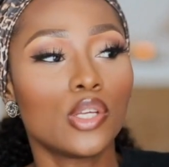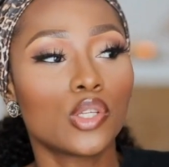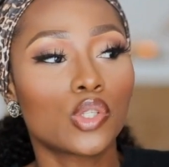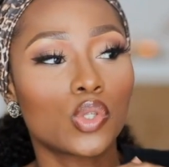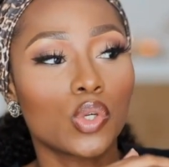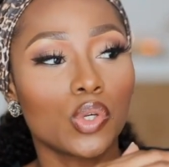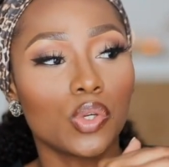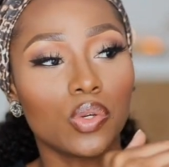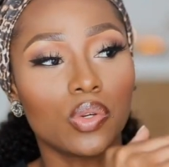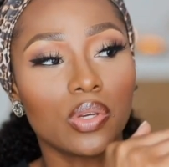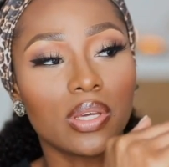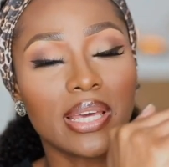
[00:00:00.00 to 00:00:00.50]

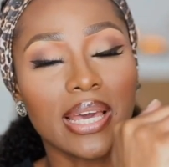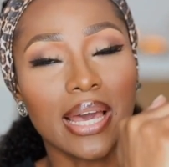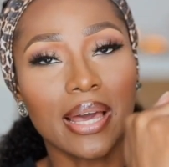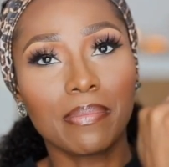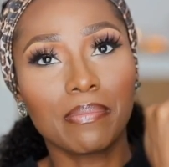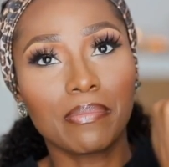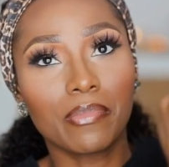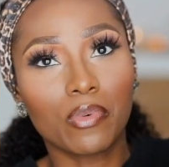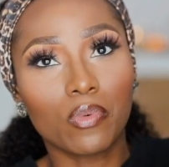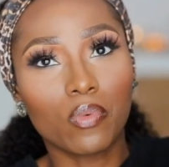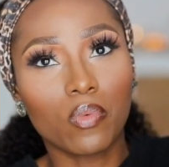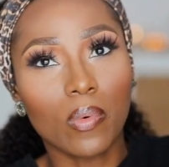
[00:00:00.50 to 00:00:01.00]
So you
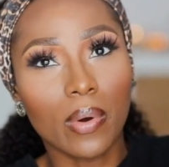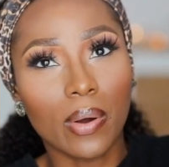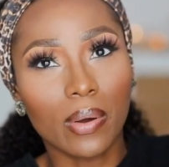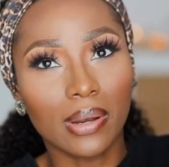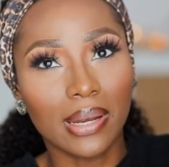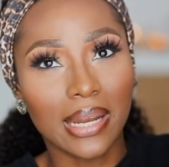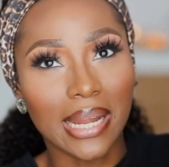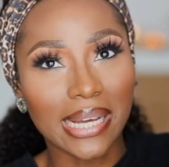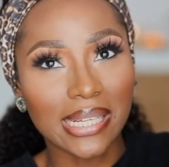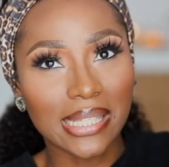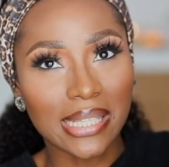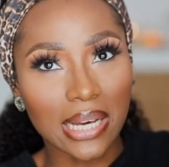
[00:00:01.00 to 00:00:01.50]
get
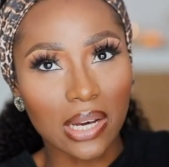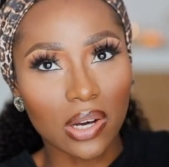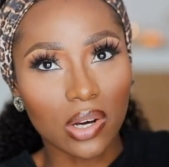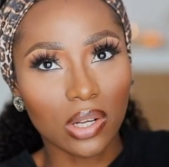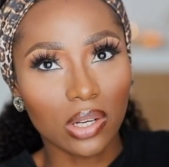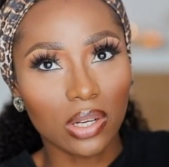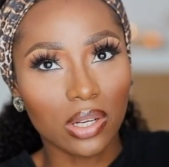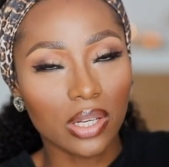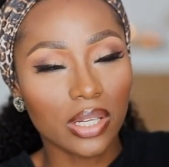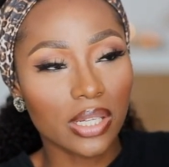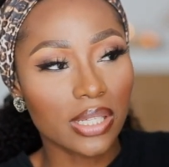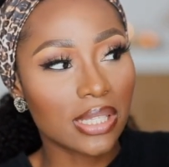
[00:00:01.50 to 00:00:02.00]
lighter
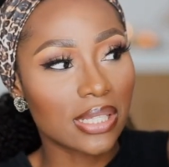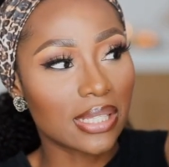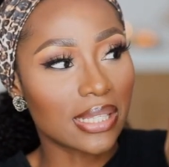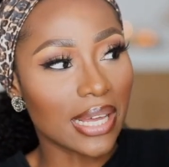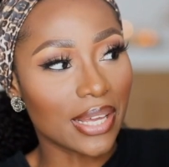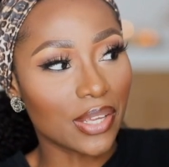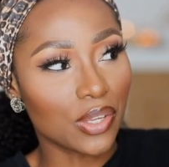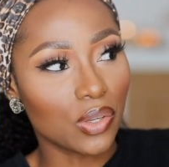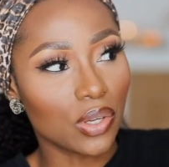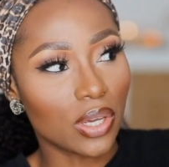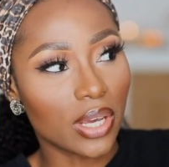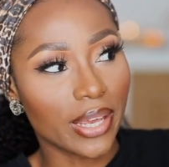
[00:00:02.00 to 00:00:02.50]
colors
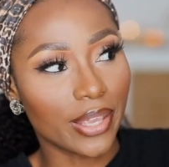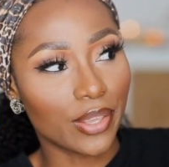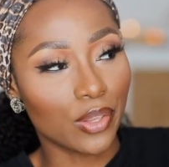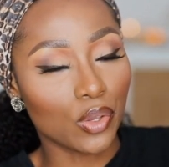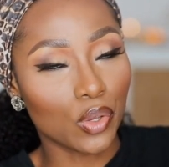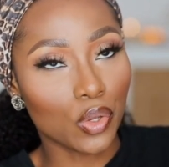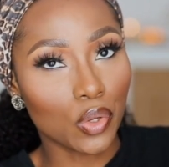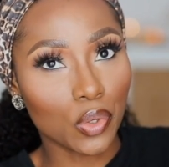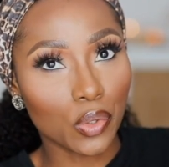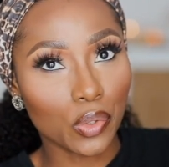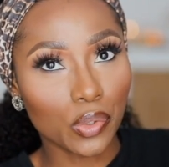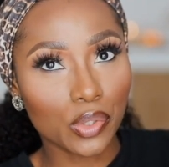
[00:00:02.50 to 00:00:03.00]
that you can
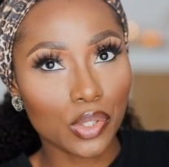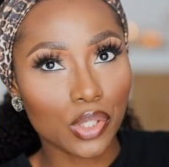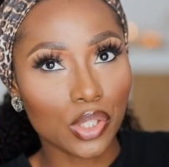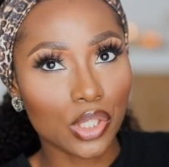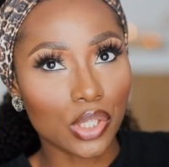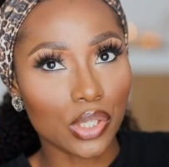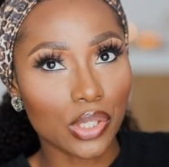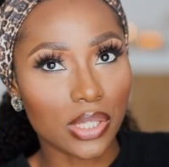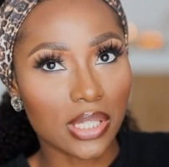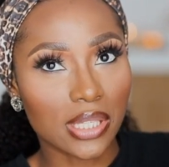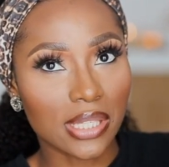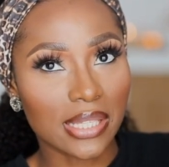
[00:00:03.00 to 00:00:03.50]
use
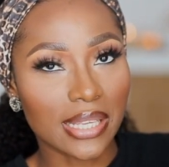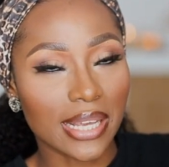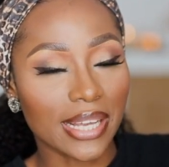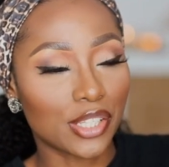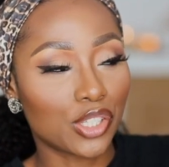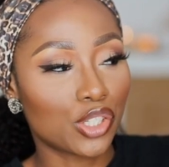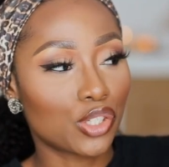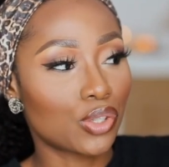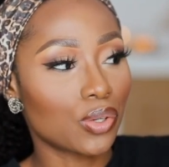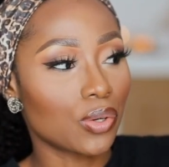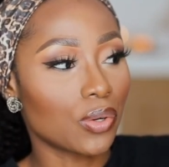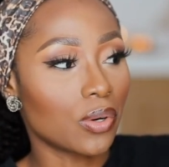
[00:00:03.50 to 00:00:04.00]
to
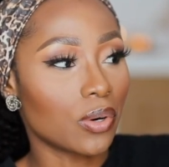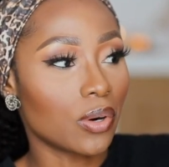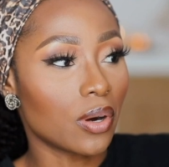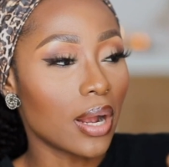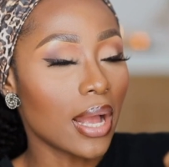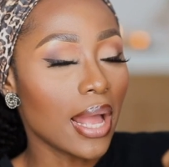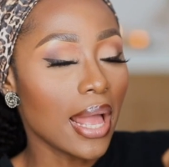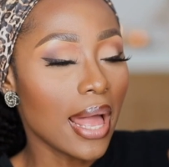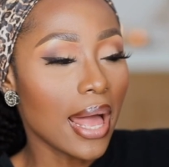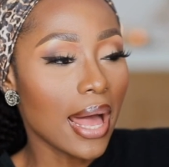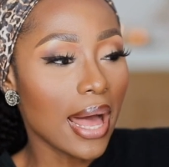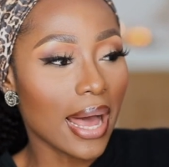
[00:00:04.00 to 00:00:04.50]
set your
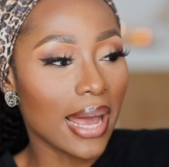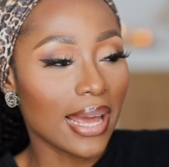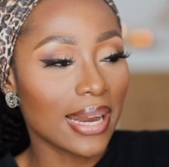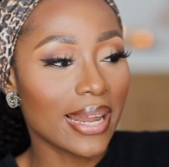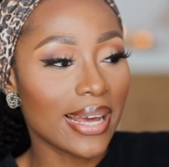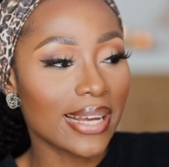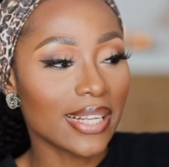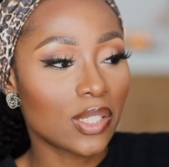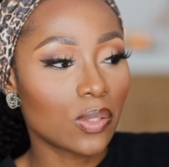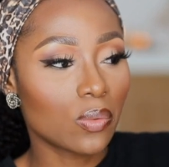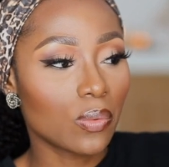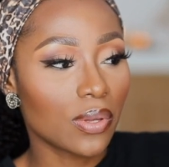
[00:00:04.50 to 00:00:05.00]

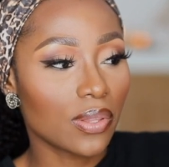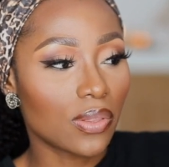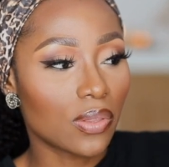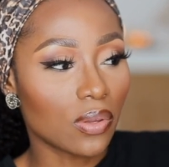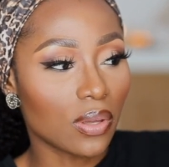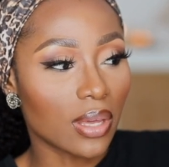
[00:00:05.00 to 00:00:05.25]
highlights with.